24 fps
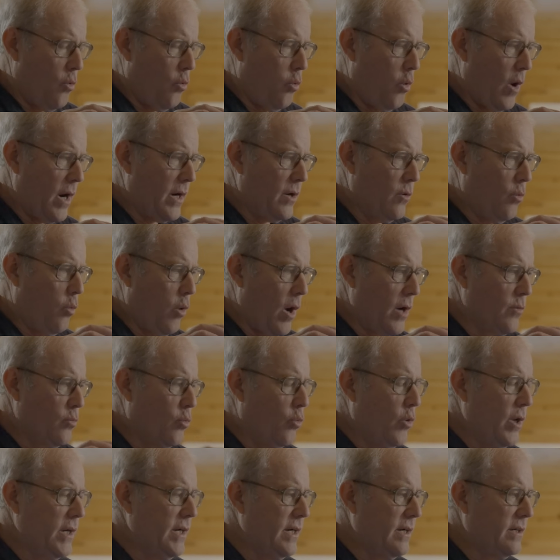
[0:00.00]
what
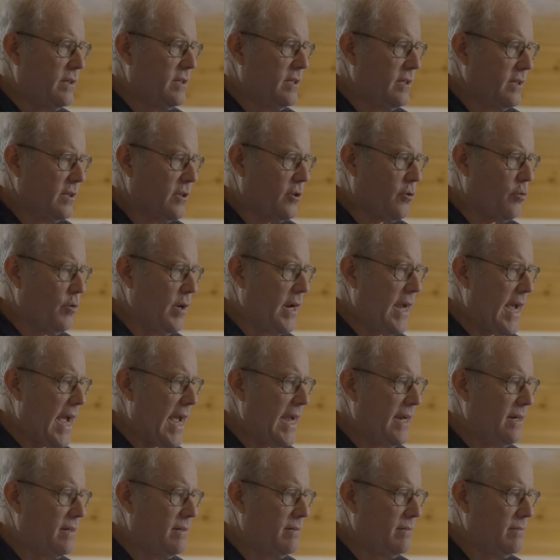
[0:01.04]
wouldn't
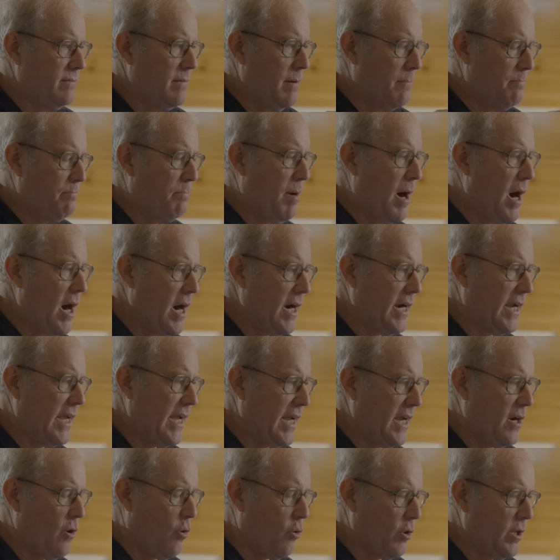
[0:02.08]
create
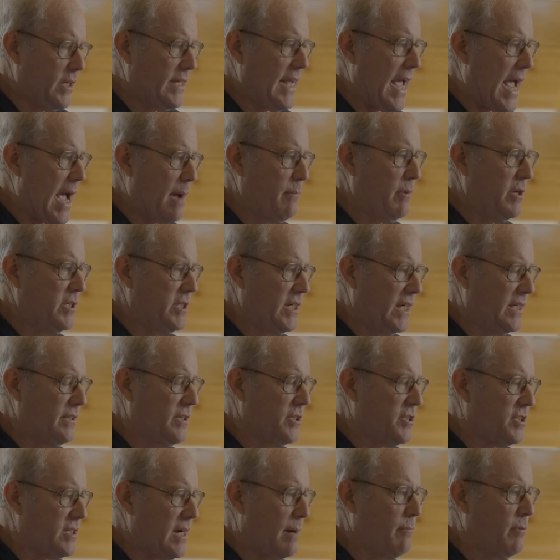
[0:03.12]
pugging or damage in
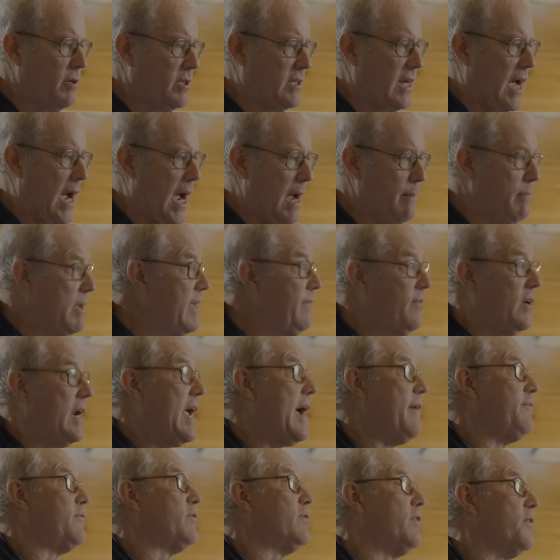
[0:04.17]
the summertime, even
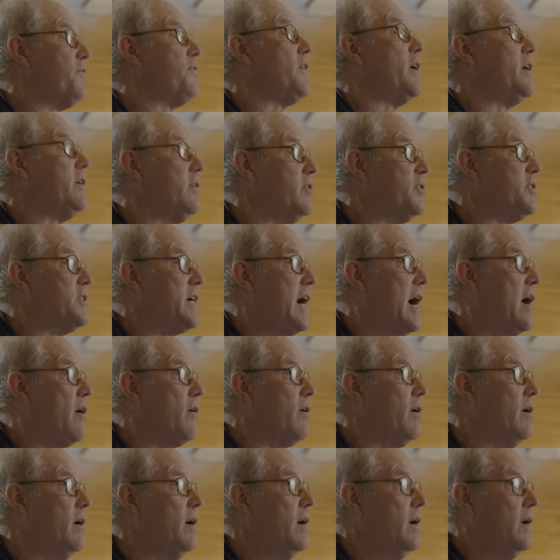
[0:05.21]
after a thunder
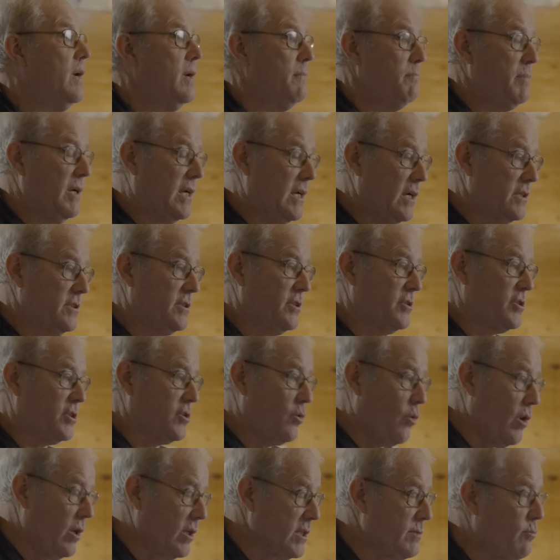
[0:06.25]
shower, because the
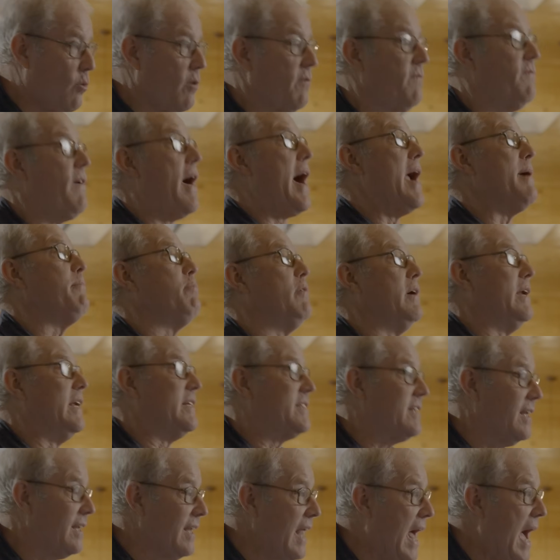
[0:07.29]
soil is more vibrant,
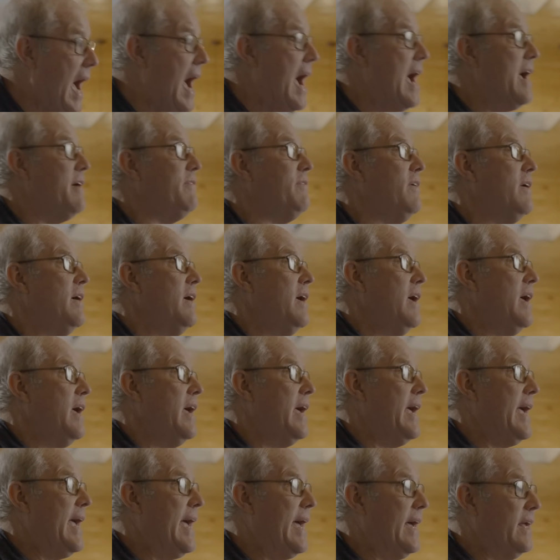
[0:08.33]
it's alive,
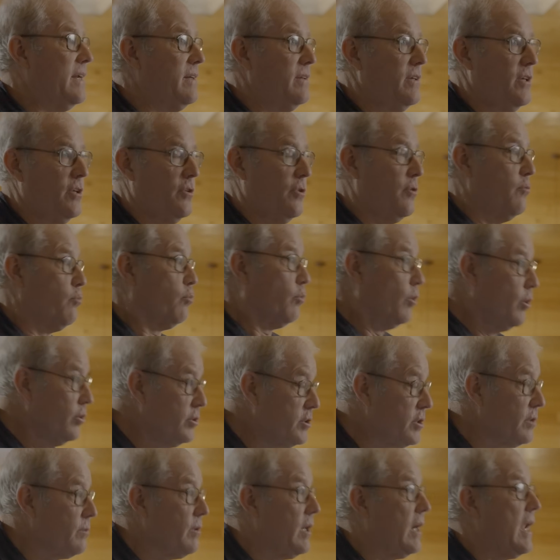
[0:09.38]
and
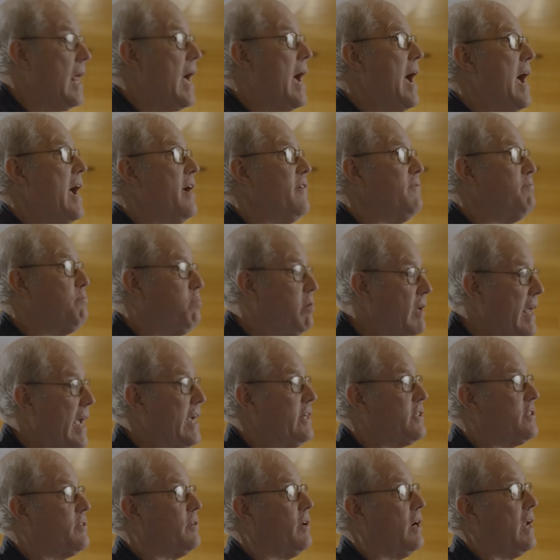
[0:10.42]
roots are alive,
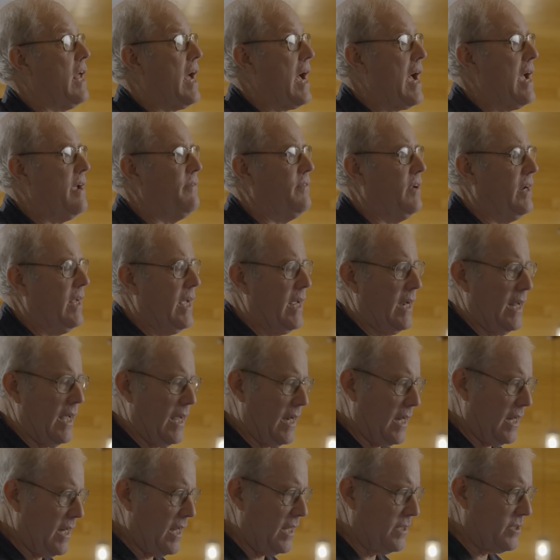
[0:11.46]
plants are alive,
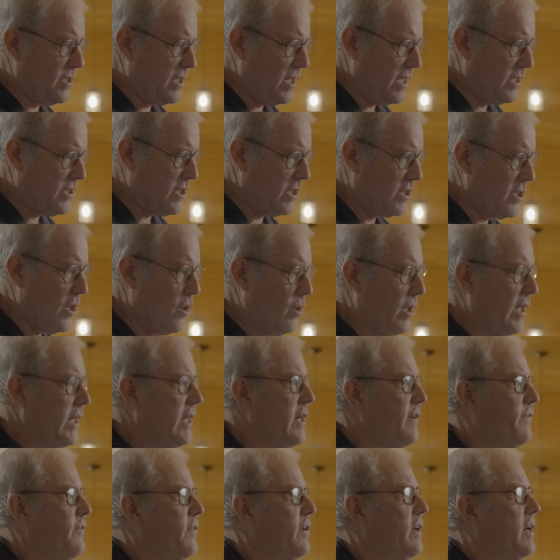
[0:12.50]
and it's a totally
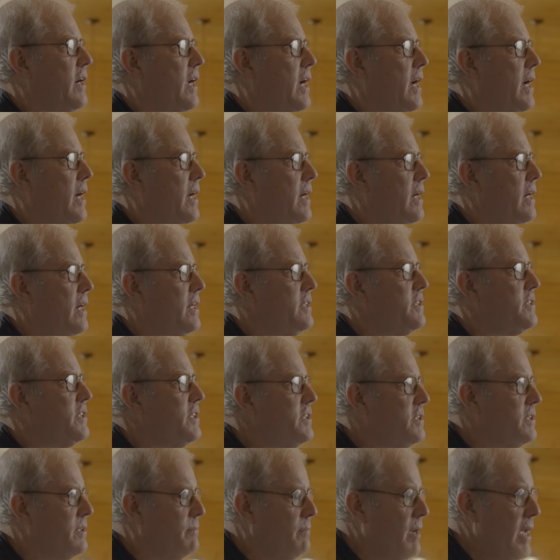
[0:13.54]
different
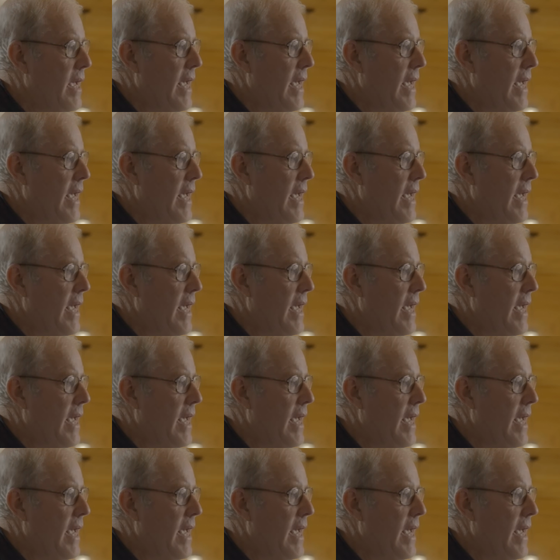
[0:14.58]
system.